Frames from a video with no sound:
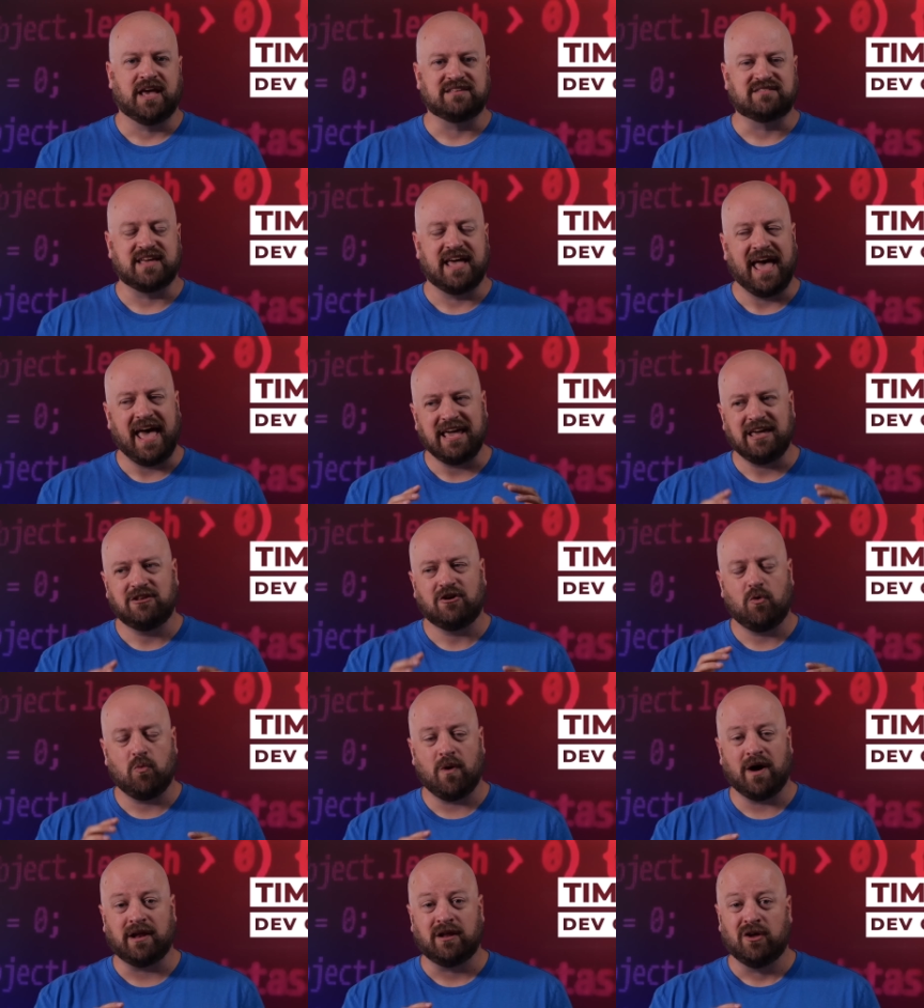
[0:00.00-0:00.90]
And you say, hey,
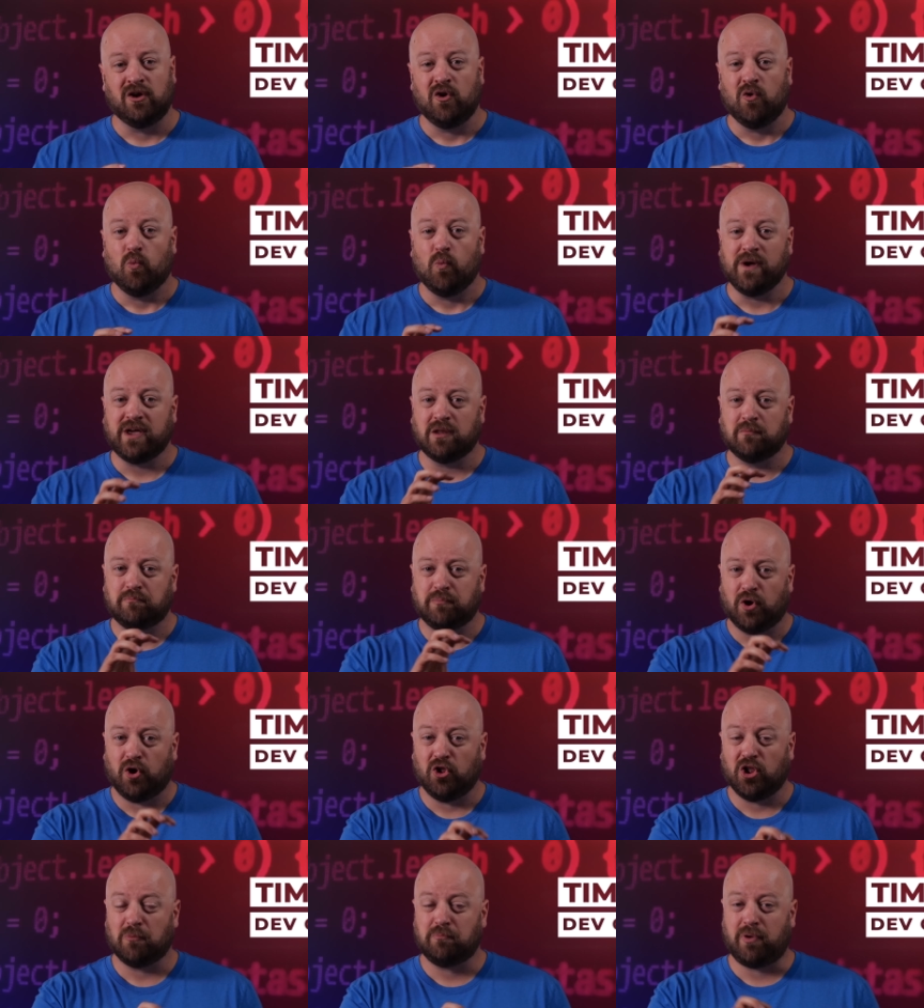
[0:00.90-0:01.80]
you know what? We can
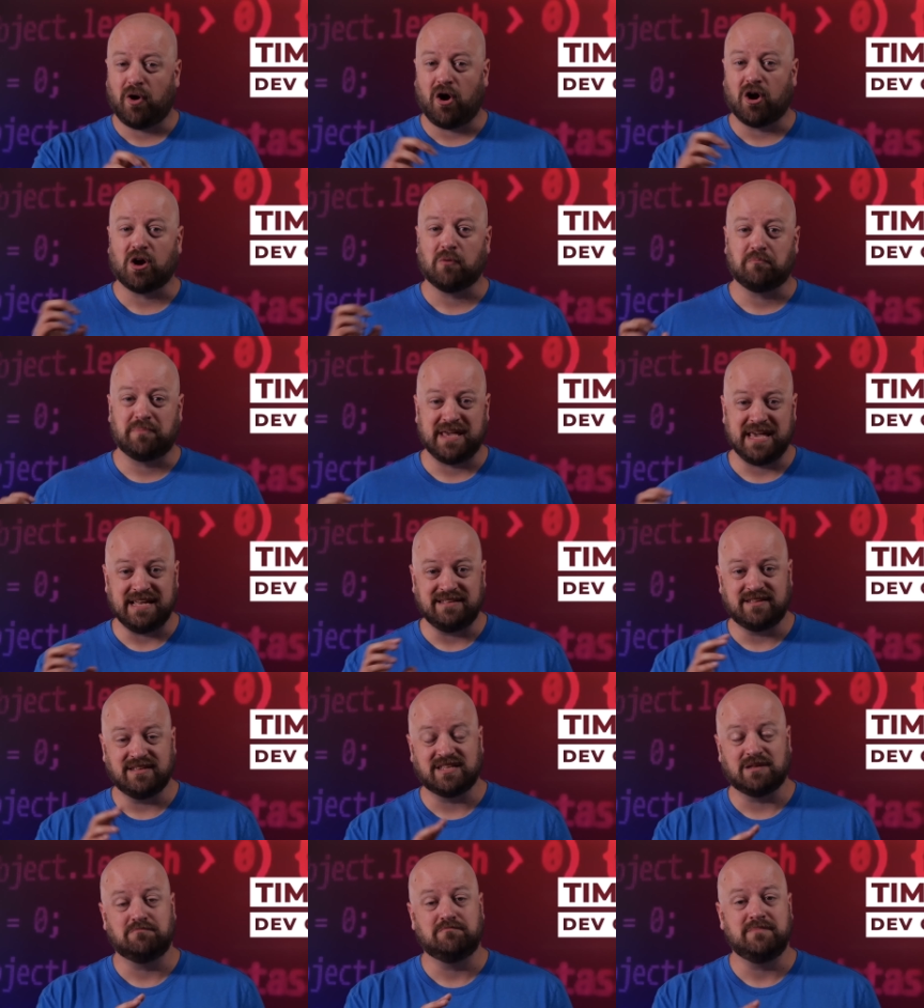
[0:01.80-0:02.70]
pull apart
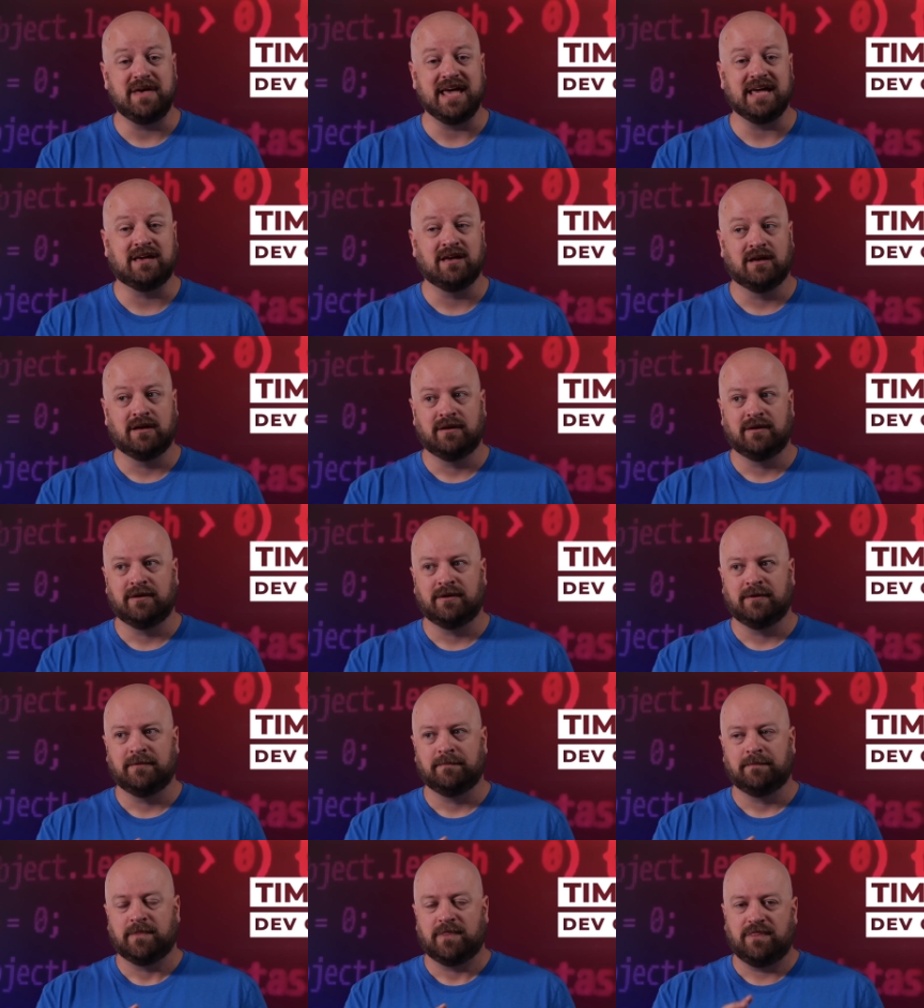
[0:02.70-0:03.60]
pieces and make
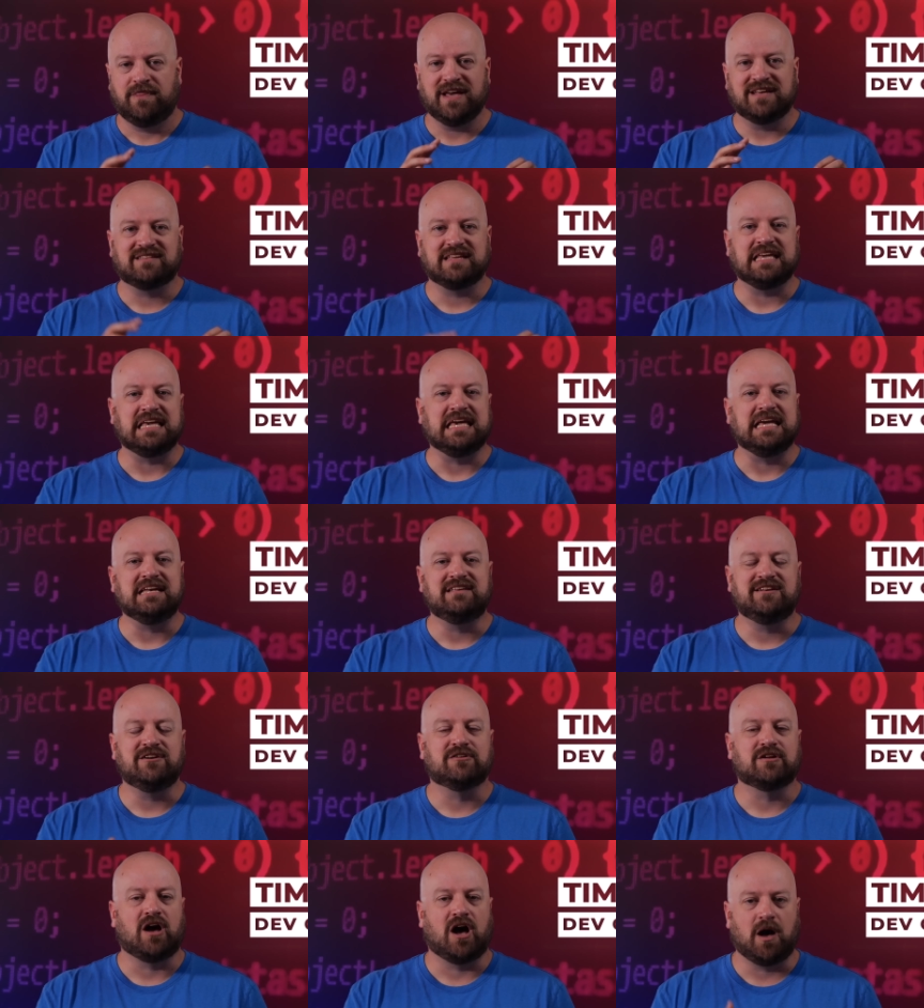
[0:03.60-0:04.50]
this
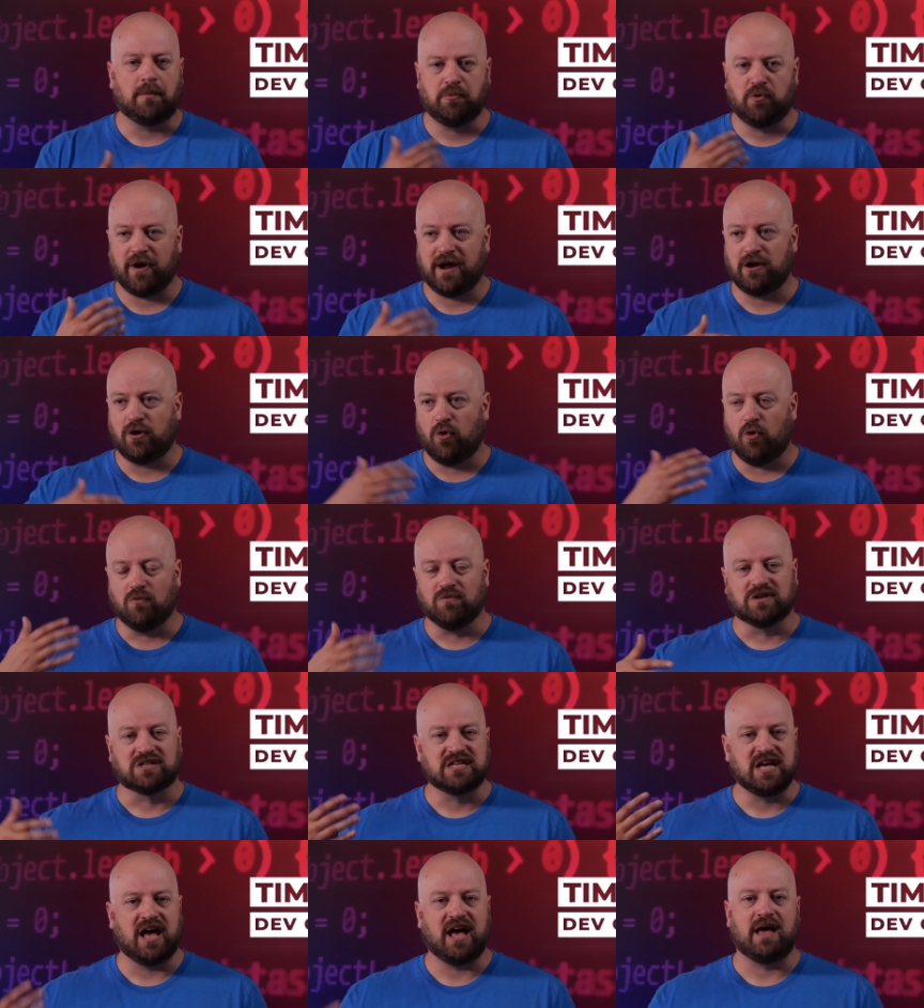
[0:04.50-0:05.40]
easier to upgrade
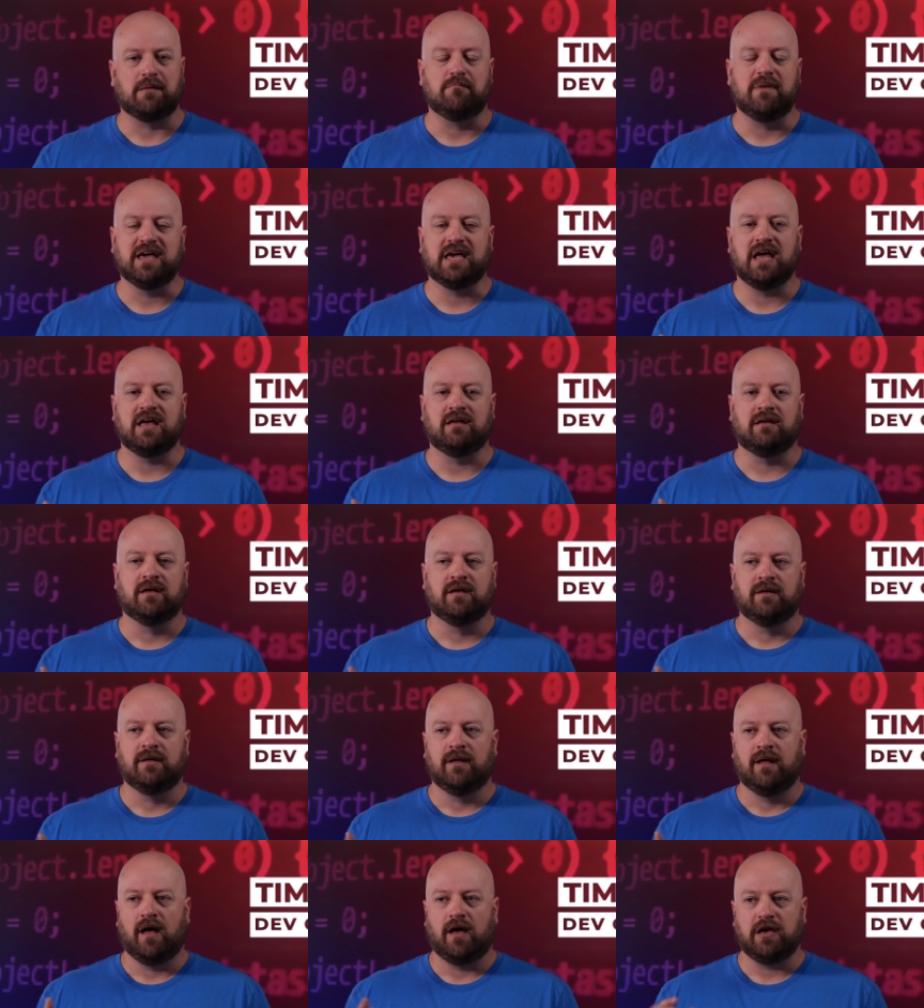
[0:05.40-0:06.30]
over time,
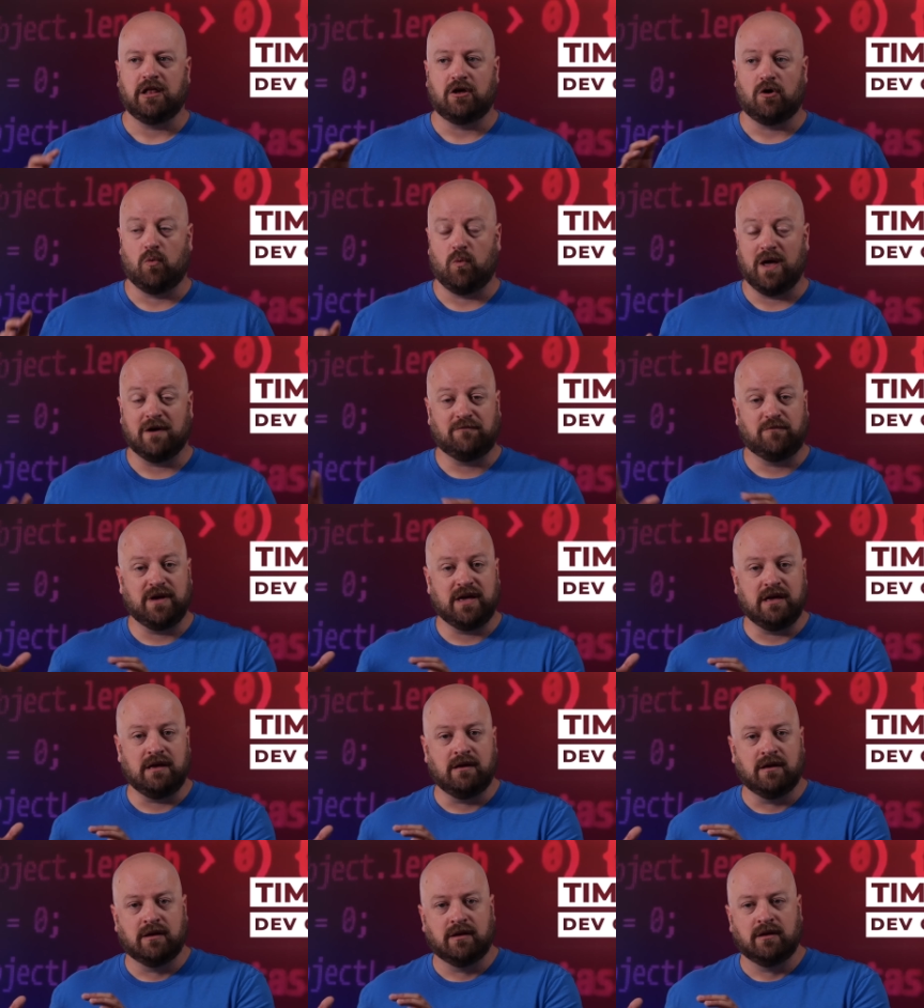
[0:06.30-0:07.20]
making, if
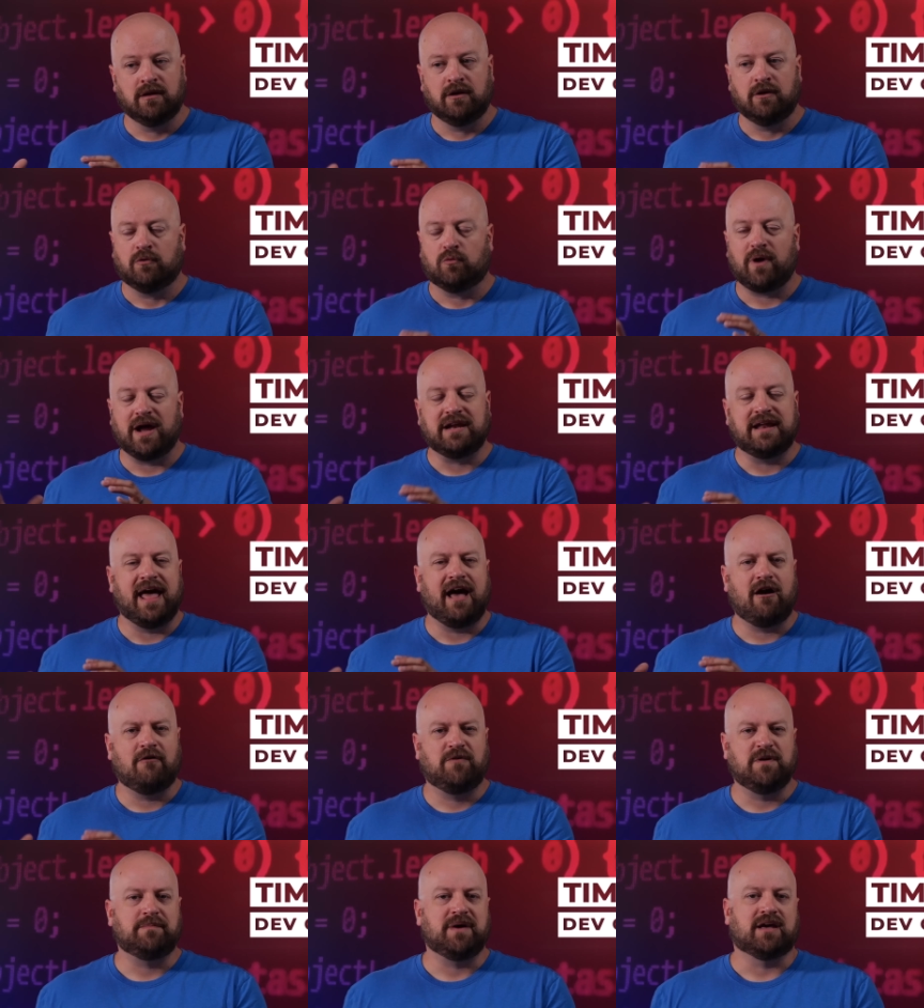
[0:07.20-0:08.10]
we
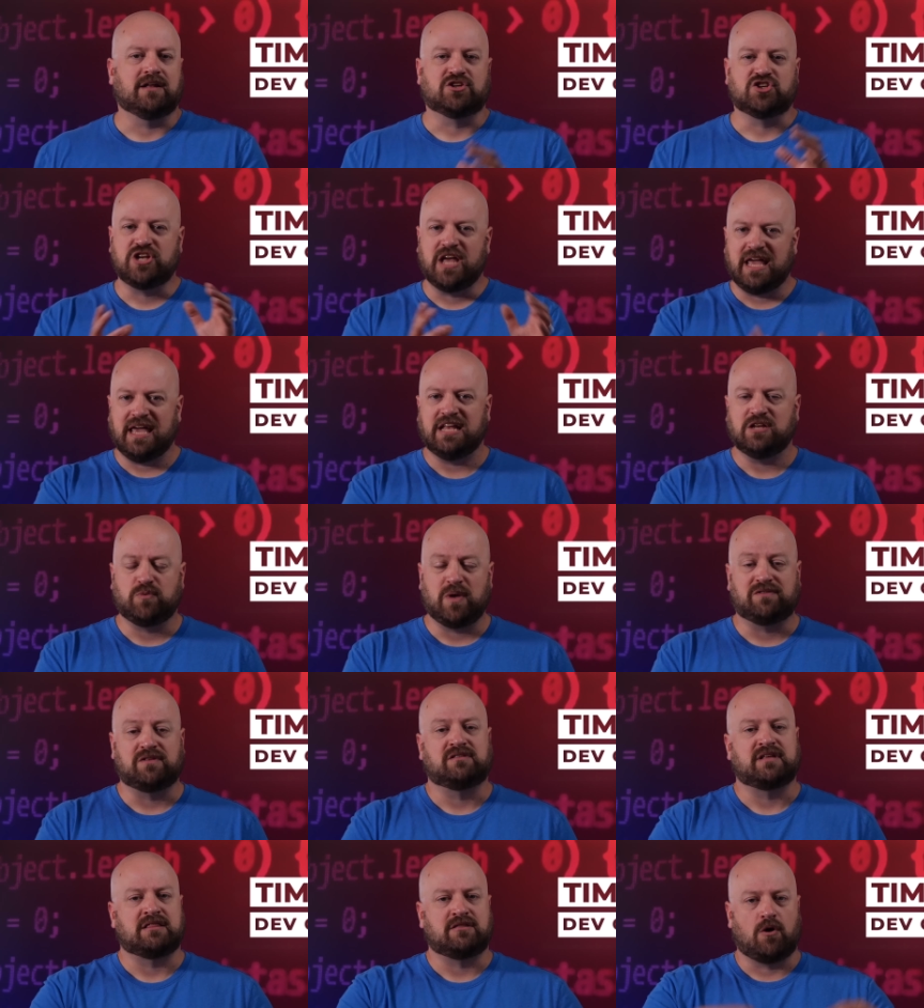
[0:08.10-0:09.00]
make a
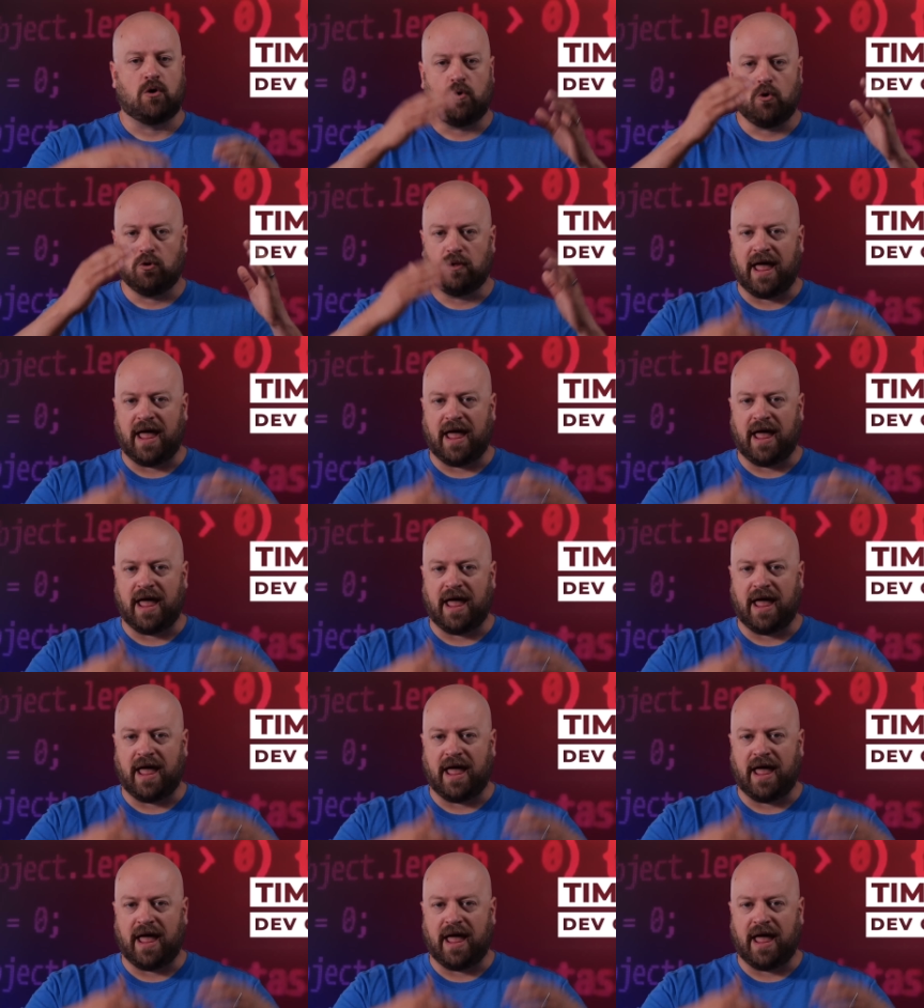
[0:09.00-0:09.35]
change, we have to take the